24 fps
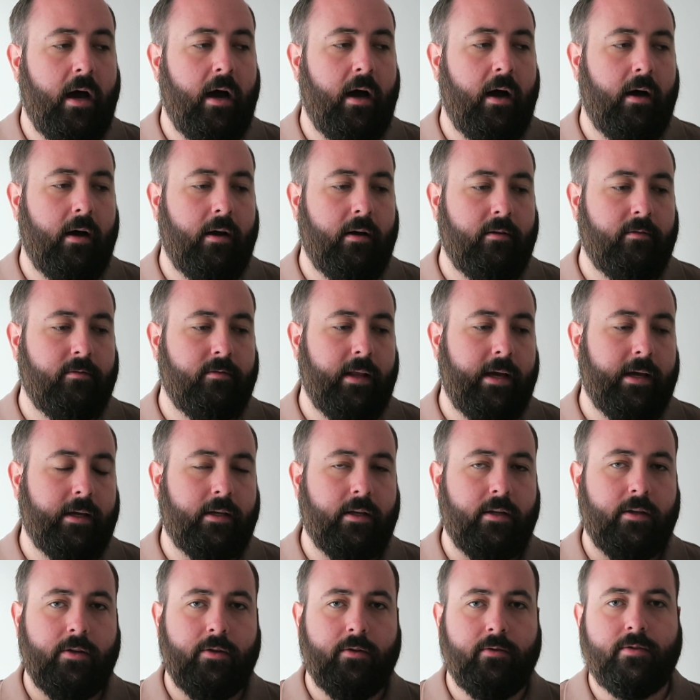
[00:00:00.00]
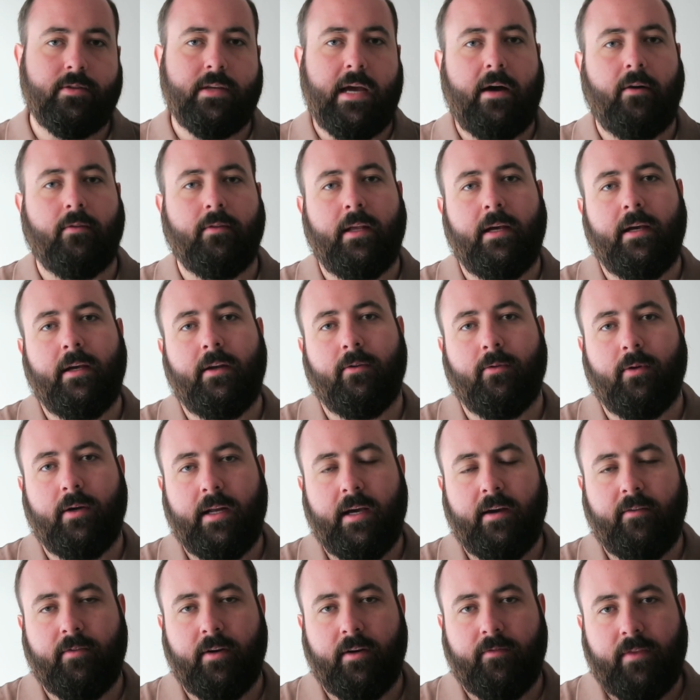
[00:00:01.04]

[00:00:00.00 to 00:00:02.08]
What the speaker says: of a news outlet or whatever,